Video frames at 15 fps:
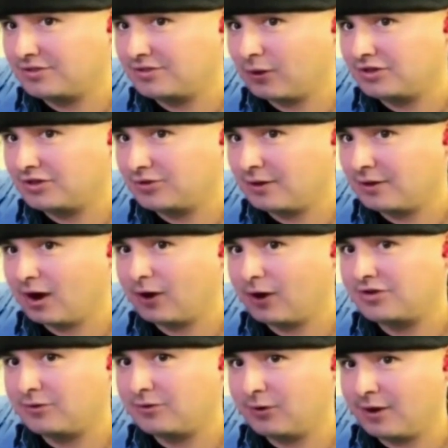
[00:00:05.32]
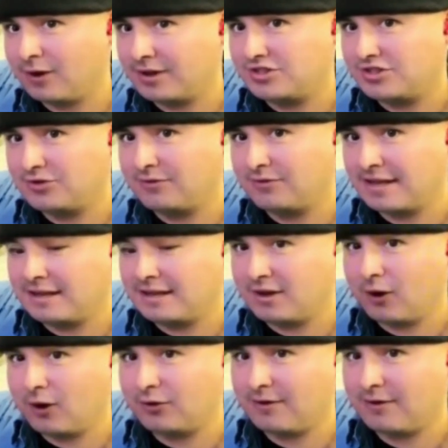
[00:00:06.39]
luxury crossover SUV
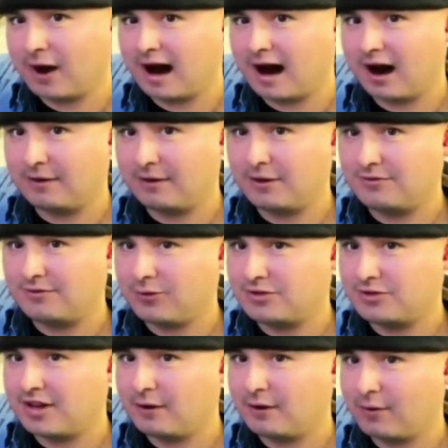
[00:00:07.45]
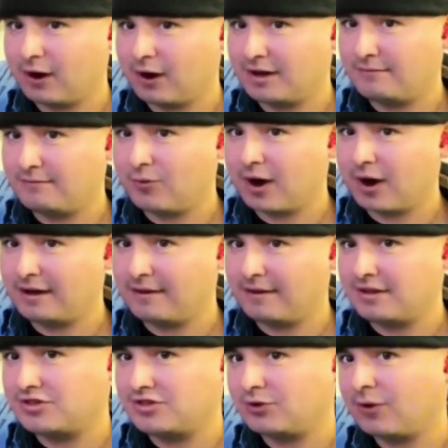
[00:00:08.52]
developed by Honda for its upmarket brand
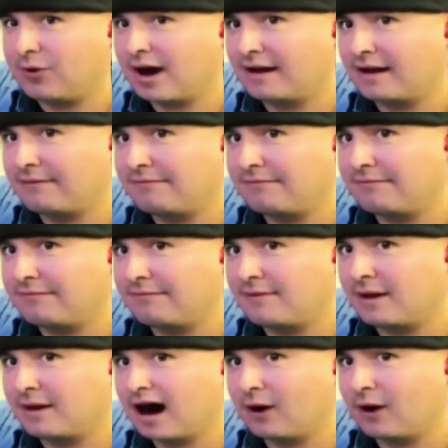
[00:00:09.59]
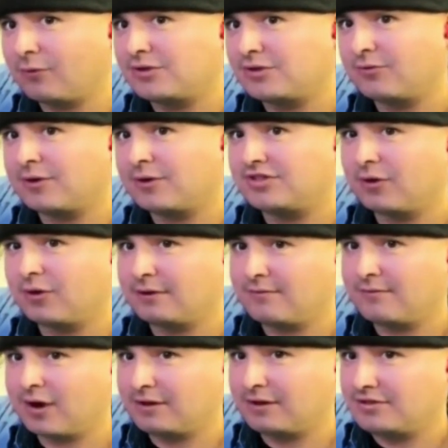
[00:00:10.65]
Acura. The car was originally
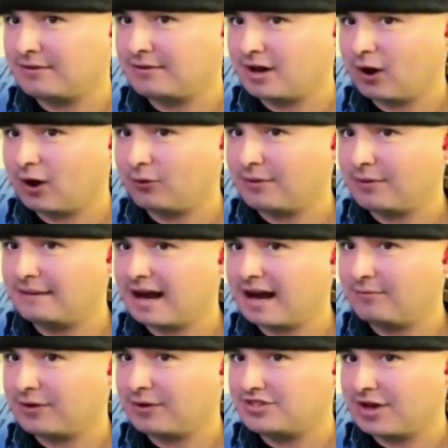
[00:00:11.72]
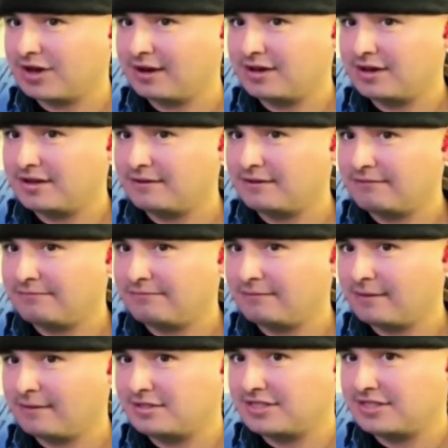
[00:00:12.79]
planned to be called the MSX.
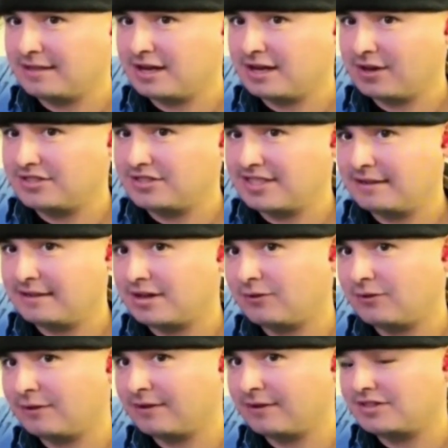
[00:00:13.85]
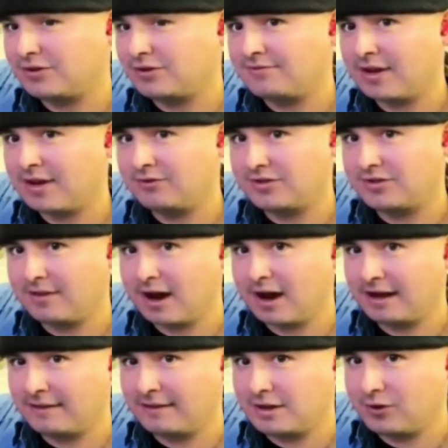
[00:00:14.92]
The ZDX debuted at the
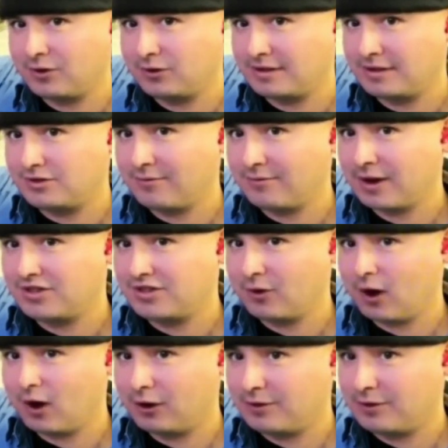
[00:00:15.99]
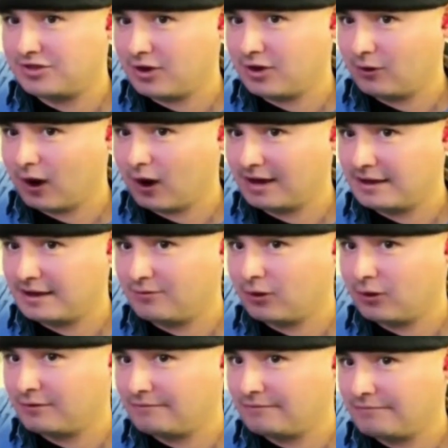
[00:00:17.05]
2009 New York International Auto Show on
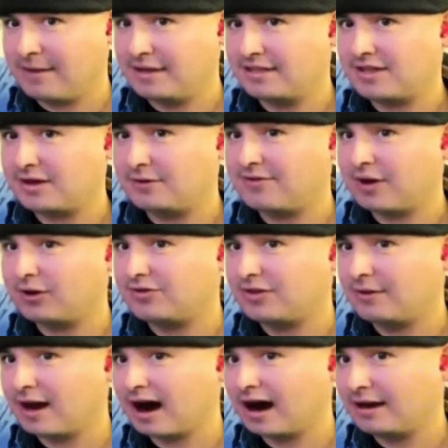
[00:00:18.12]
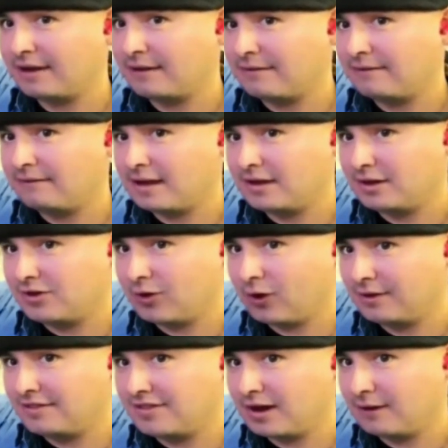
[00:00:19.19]
April 8, 2009, as a
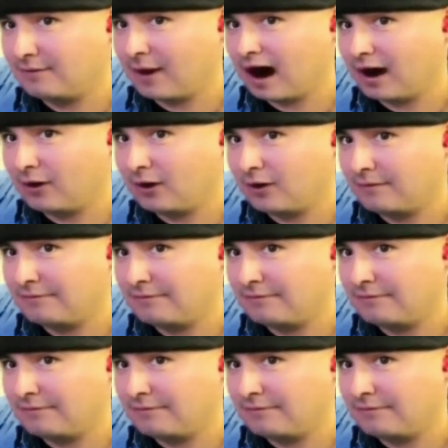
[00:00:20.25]
2010 model.